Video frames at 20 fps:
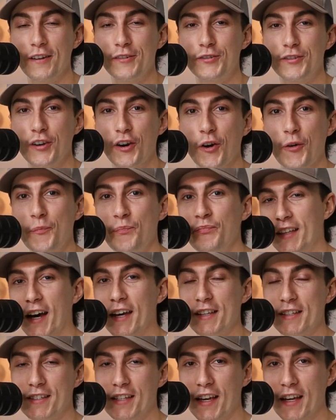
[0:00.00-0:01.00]
So
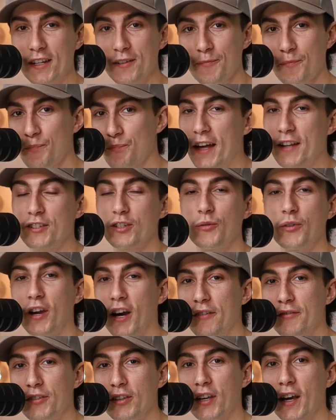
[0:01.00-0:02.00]
that is it. That is all we
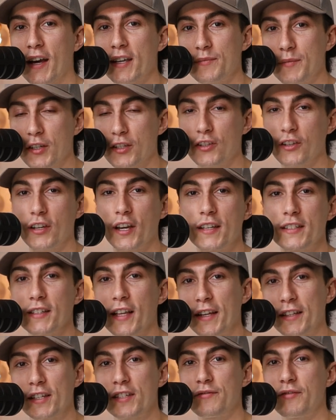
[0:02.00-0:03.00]
got for you guys. Make sure you guys
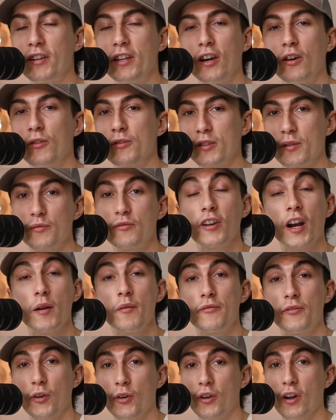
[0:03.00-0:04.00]
like this video or
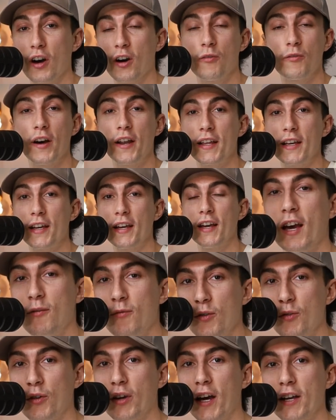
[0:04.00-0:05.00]
subscribe if you are not already, and
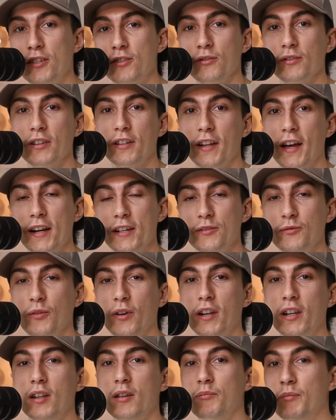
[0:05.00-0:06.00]
we will catch you in the next
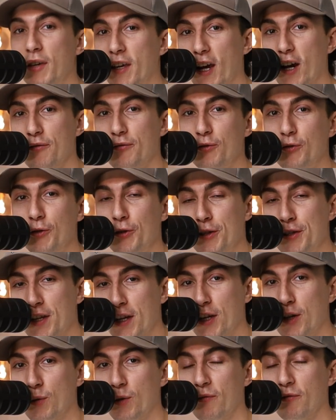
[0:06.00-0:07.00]
one. Be careful who you
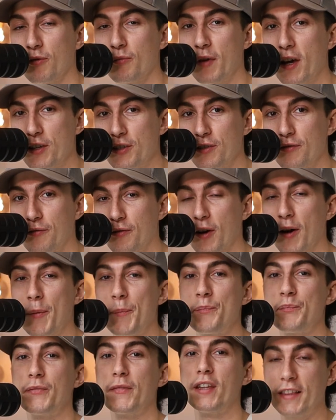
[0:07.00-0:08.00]
take your information
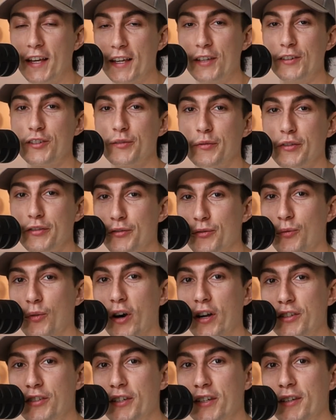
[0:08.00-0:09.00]
from. Thank you so much for
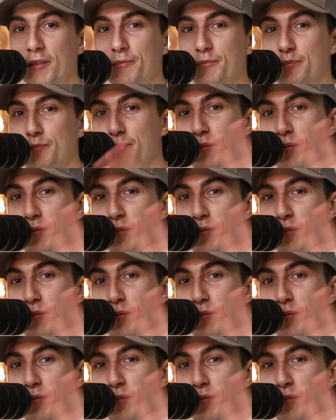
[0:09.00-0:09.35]
watching.